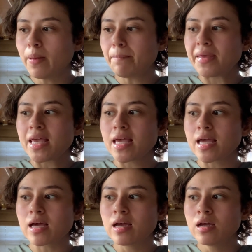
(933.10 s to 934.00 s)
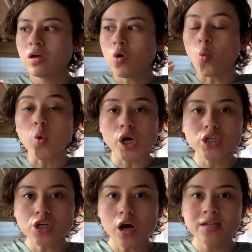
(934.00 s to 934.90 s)
being
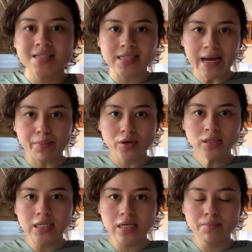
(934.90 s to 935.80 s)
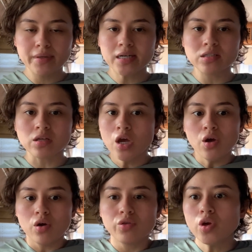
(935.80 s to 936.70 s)
worked on separately, because
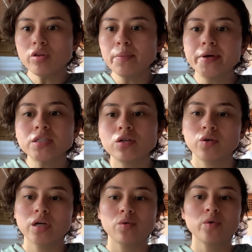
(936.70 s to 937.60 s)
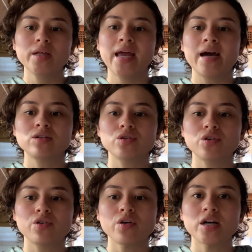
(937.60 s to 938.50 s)
the only person who can really handle
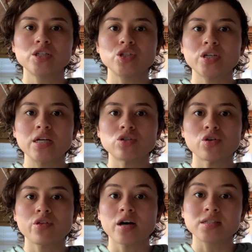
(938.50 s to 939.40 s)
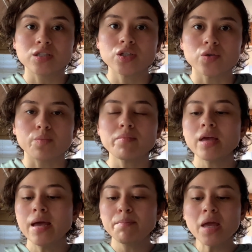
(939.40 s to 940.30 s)
your thoughts and change your thoughts is you.
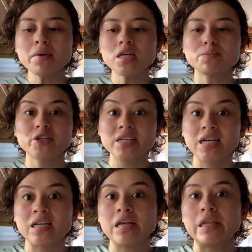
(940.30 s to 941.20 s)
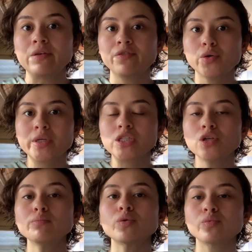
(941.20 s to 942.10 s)
Maybe this person can influence
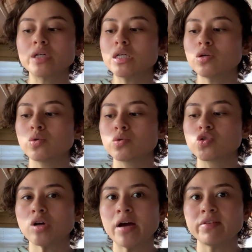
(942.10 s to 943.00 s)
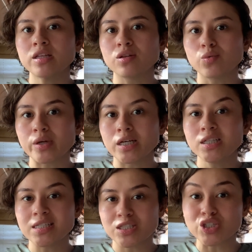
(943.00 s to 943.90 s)
you, but really who's driving the wheel
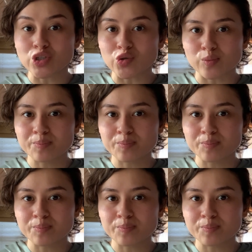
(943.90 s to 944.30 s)
is you.